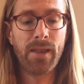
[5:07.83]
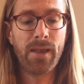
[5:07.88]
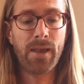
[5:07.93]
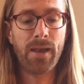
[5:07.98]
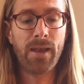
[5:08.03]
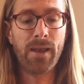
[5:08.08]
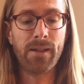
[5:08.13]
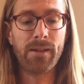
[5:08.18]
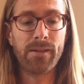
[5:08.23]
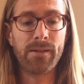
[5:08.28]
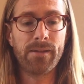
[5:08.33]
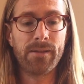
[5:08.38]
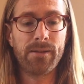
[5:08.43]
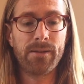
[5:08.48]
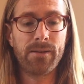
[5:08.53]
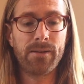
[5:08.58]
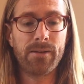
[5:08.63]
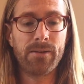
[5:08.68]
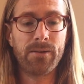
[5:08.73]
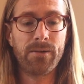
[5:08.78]
And
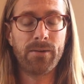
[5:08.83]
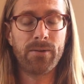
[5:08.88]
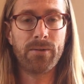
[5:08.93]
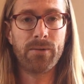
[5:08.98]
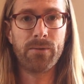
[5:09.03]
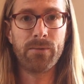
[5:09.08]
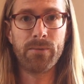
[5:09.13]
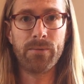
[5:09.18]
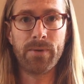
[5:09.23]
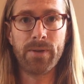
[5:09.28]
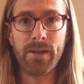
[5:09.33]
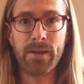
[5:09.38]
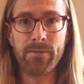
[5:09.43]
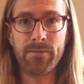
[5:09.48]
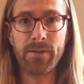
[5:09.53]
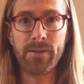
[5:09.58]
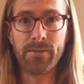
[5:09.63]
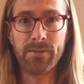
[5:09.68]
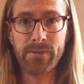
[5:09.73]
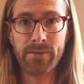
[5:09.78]
we have
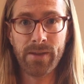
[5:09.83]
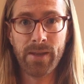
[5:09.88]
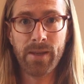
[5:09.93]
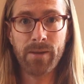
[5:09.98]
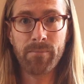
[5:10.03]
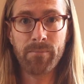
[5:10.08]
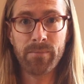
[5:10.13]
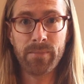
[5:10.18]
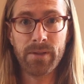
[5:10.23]
the same,